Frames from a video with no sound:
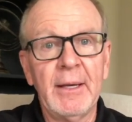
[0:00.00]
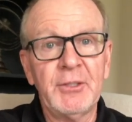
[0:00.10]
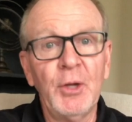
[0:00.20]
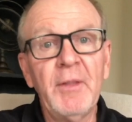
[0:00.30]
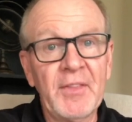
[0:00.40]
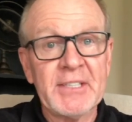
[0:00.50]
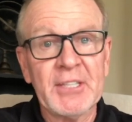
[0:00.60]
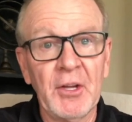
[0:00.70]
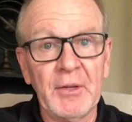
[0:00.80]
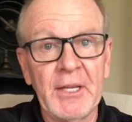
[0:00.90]
to the
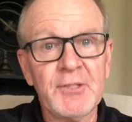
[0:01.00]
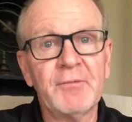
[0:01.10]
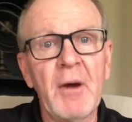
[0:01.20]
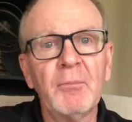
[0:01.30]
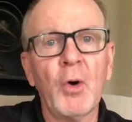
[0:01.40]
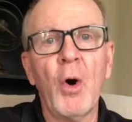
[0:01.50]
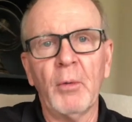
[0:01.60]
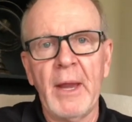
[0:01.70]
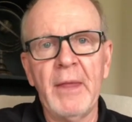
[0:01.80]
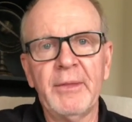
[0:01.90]
Thessalonians from
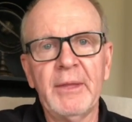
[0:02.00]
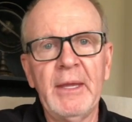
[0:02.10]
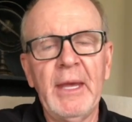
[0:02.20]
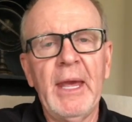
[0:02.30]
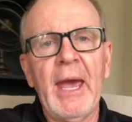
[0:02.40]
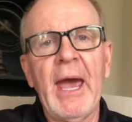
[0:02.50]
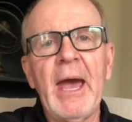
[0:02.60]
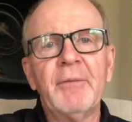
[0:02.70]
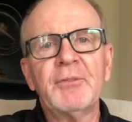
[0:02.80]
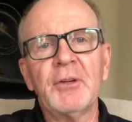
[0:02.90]
Corinth
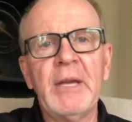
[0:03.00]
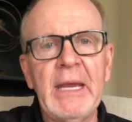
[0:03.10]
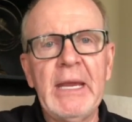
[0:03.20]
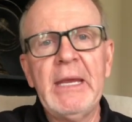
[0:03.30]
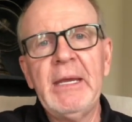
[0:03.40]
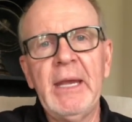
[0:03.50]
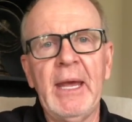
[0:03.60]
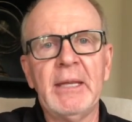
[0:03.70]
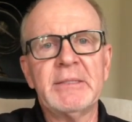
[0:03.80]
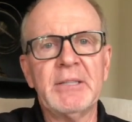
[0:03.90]
after he
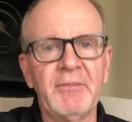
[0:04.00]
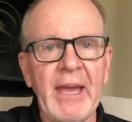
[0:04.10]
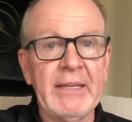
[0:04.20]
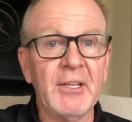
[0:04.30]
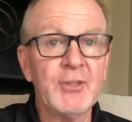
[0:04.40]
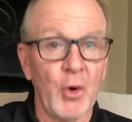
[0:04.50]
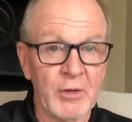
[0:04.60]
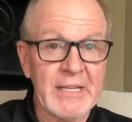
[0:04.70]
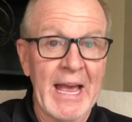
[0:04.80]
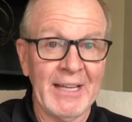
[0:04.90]
and Silvanus, or
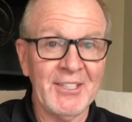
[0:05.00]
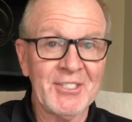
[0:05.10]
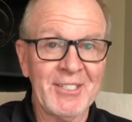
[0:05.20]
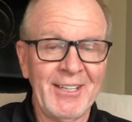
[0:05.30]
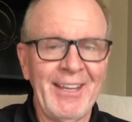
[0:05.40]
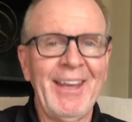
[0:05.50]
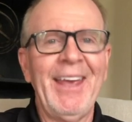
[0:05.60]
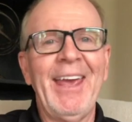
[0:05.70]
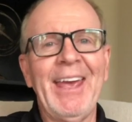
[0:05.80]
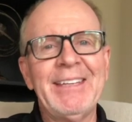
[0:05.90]
Silas,
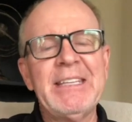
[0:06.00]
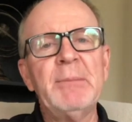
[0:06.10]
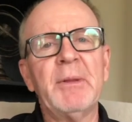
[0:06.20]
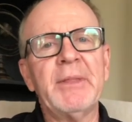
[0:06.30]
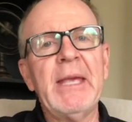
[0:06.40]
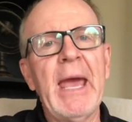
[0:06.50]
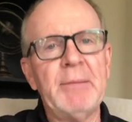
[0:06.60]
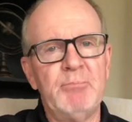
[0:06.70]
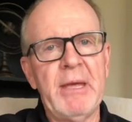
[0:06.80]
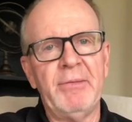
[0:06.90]
and Timothy
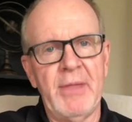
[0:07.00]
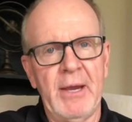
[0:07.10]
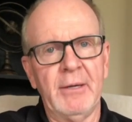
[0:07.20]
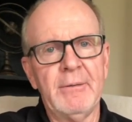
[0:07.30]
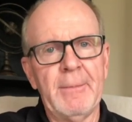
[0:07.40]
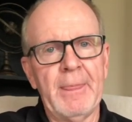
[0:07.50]
had been there.